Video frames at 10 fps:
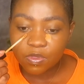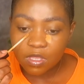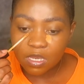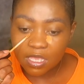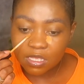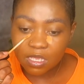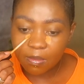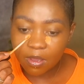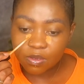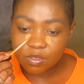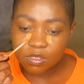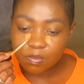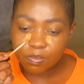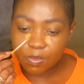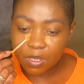The nice thing about
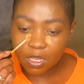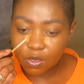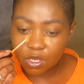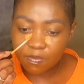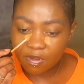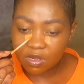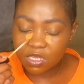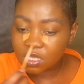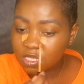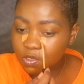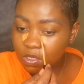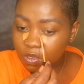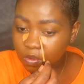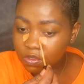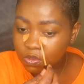a cream foundation is that you can
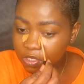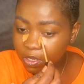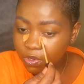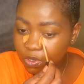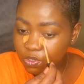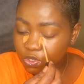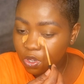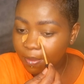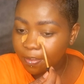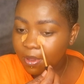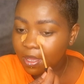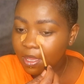always use liquid on top,